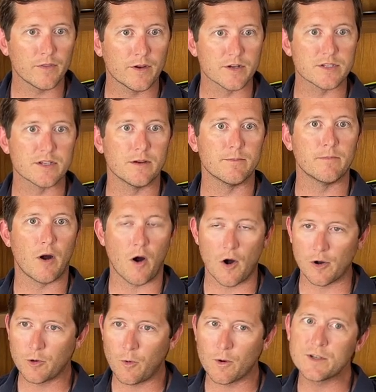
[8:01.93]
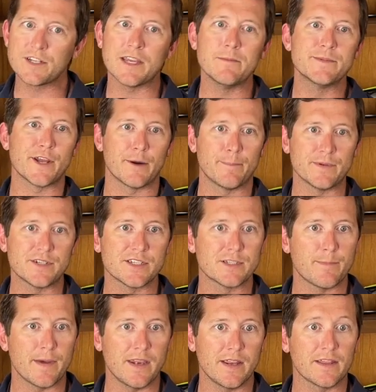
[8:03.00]
There's some hardcore teams that are
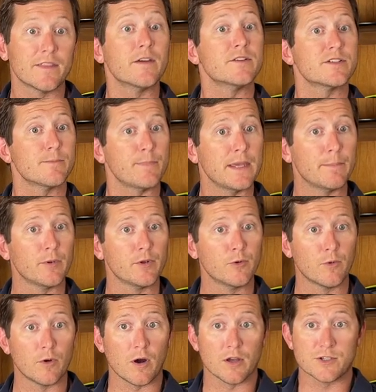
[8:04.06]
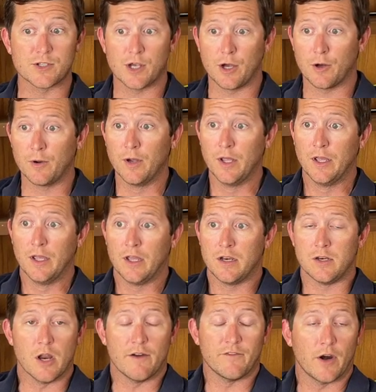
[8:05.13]
participating. There's some people who are also
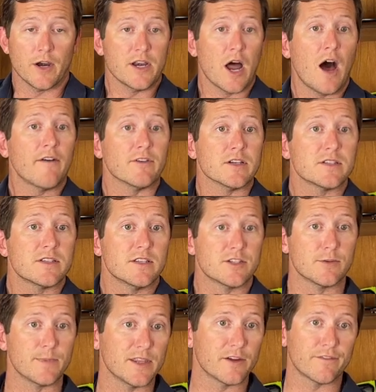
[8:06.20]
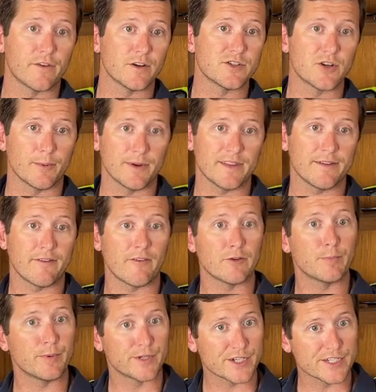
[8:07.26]
very novice. This will be their first tournament they've ever
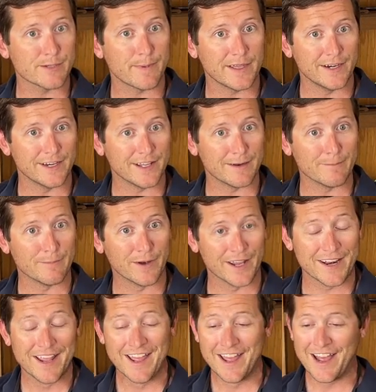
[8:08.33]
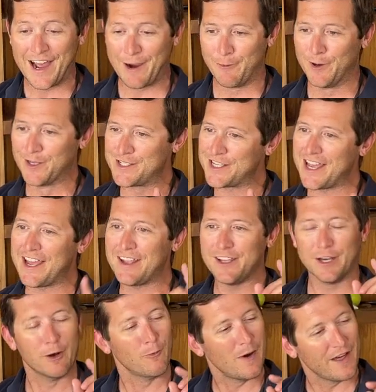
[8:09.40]
participated in. But I will say, you
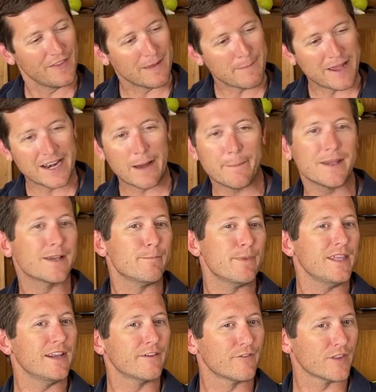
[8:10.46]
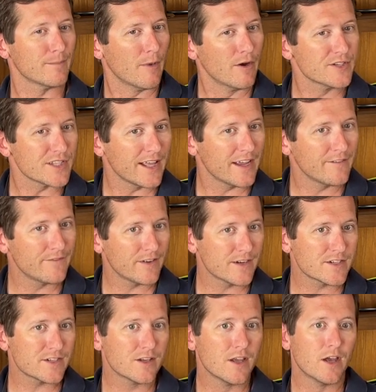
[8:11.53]
know, while they may not be competing for the most
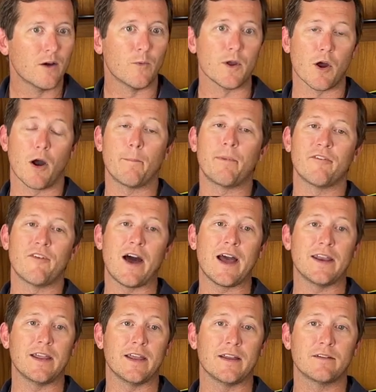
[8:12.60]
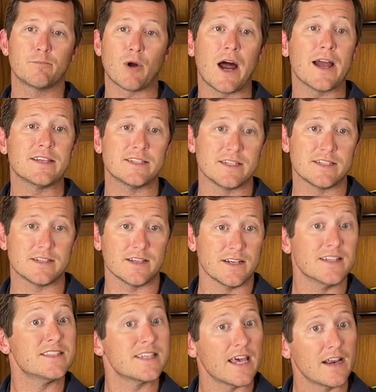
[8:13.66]
lionfish, we are providing prizes and
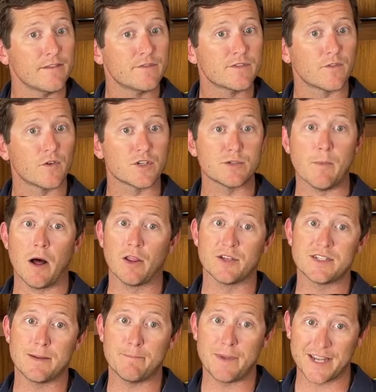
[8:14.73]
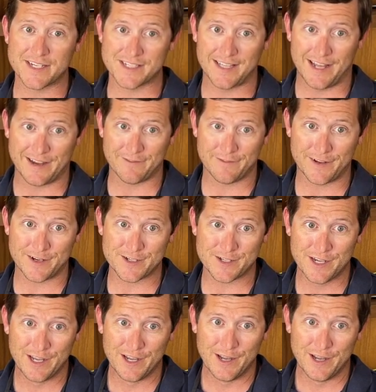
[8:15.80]
incentives for smallest and biggest lionfish.